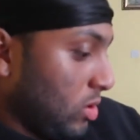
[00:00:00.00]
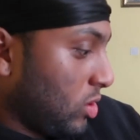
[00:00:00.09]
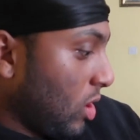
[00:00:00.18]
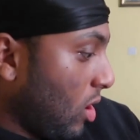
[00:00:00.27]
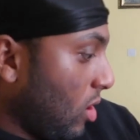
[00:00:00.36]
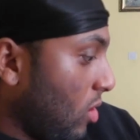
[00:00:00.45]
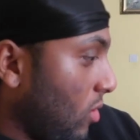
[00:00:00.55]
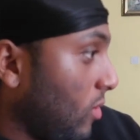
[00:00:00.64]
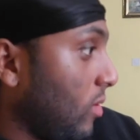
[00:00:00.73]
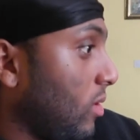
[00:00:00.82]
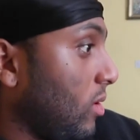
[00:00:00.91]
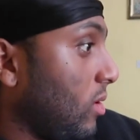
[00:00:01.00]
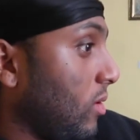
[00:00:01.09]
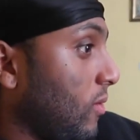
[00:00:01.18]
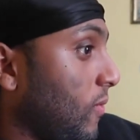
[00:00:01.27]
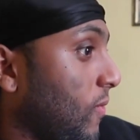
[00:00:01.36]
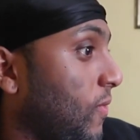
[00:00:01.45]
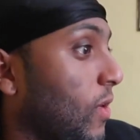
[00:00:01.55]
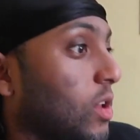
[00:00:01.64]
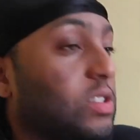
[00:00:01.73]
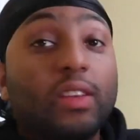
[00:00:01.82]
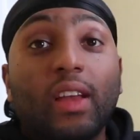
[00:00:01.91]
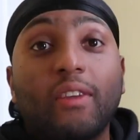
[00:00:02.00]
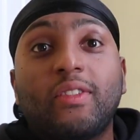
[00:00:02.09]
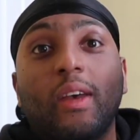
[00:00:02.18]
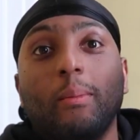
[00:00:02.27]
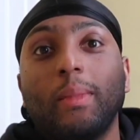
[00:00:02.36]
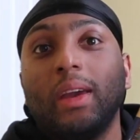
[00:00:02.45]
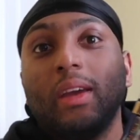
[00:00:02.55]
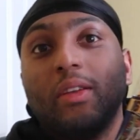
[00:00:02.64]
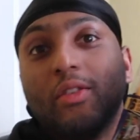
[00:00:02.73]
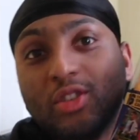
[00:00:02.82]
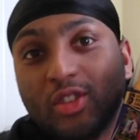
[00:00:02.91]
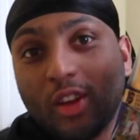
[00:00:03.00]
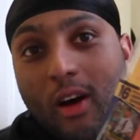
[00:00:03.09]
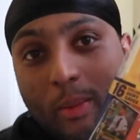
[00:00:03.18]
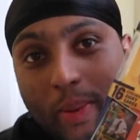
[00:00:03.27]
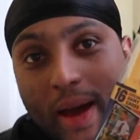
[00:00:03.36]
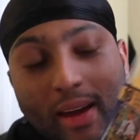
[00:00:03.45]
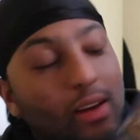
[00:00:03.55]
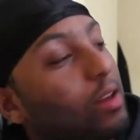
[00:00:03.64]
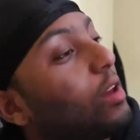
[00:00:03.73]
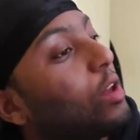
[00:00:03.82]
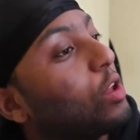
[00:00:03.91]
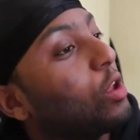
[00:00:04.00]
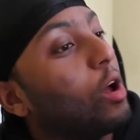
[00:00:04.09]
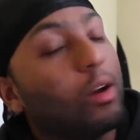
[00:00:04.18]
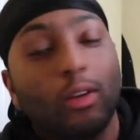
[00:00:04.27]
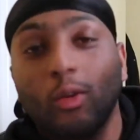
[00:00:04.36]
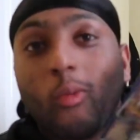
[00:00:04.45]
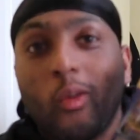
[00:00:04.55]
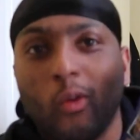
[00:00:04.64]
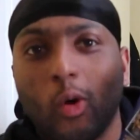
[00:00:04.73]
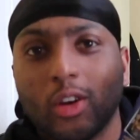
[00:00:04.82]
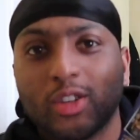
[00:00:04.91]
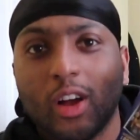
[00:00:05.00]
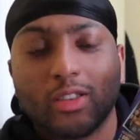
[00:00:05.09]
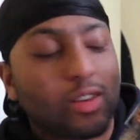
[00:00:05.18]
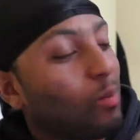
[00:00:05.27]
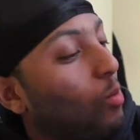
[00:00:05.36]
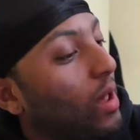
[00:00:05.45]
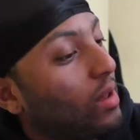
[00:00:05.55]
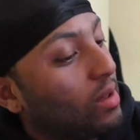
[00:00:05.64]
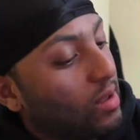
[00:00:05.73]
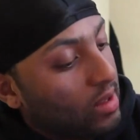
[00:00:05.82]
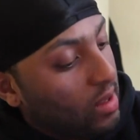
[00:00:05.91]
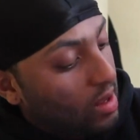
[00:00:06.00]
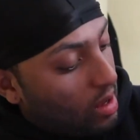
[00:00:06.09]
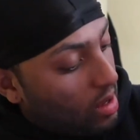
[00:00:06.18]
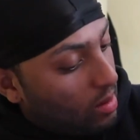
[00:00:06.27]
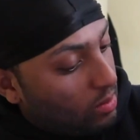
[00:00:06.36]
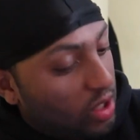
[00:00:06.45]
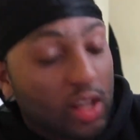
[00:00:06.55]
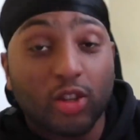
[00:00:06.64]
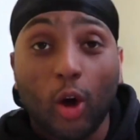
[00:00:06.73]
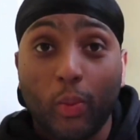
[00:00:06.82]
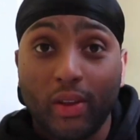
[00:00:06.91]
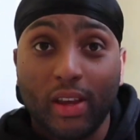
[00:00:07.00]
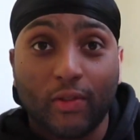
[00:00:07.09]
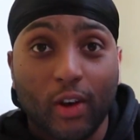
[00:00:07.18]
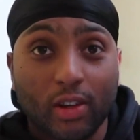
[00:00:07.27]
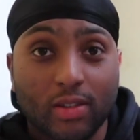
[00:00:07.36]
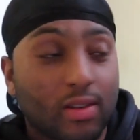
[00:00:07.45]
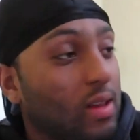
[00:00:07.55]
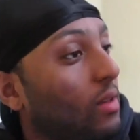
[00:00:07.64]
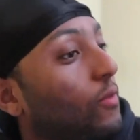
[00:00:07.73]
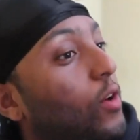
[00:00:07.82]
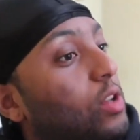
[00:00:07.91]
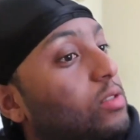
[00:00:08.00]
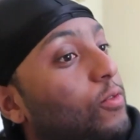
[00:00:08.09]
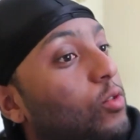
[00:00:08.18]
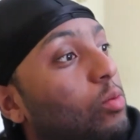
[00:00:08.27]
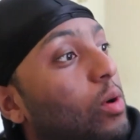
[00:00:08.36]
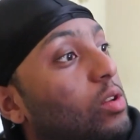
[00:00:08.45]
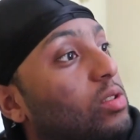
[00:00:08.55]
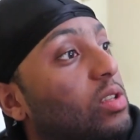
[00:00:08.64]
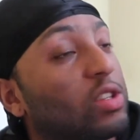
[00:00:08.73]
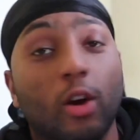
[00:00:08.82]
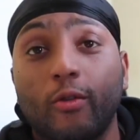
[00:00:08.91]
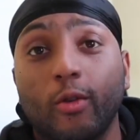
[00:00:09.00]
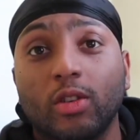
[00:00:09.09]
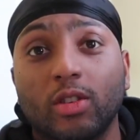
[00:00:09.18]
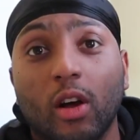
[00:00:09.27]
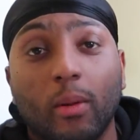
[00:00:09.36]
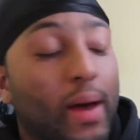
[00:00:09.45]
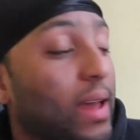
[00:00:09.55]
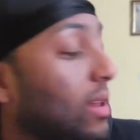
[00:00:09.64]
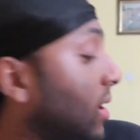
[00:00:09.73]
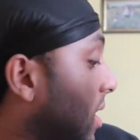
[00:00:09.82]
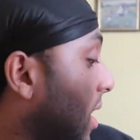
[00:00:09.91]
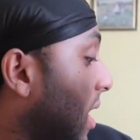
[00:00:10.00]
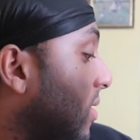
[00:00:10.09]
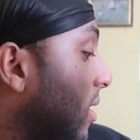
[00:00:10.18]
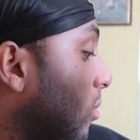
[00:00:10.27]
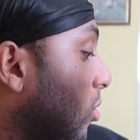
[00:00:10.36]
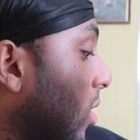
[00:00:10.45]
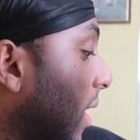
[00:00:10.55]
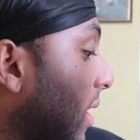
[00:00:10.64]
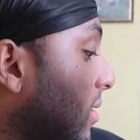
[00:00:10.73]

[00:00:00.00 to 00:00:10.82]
So firstly, they've sent me the starter pack. You know, we've all got to start somewhere. So let's open this first and foremost. Let's go through the starter pack, and then we'll get